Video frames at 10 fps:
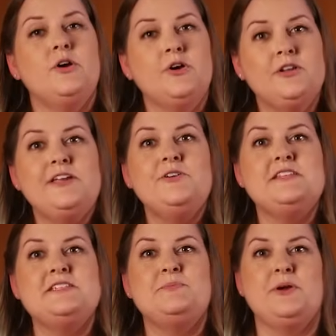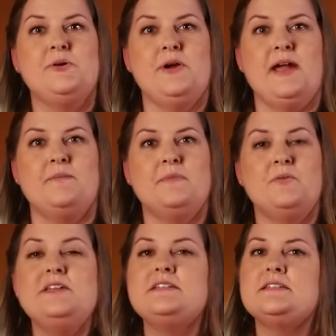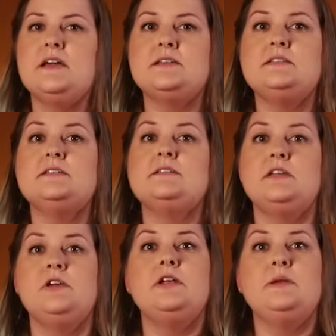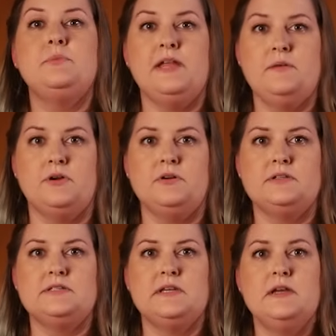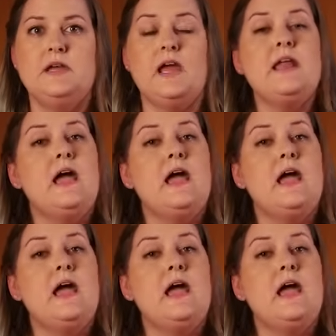Earlier in this program, we discussed security playbooks and